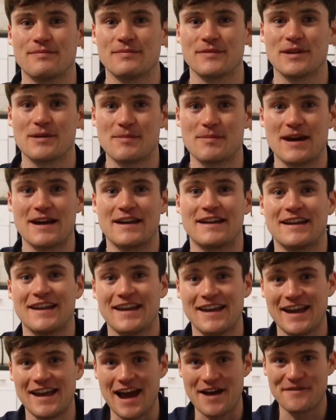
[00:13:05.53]
goodbye.
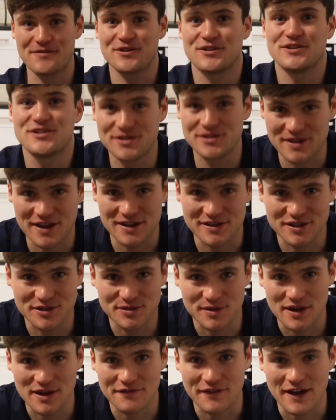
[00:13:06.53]
Have a good
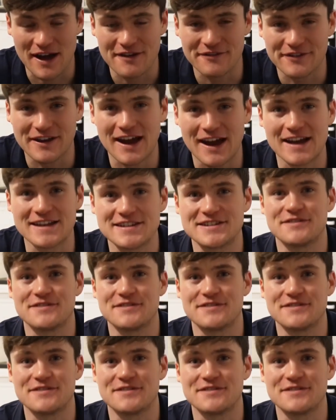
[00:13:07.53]
2025, guys.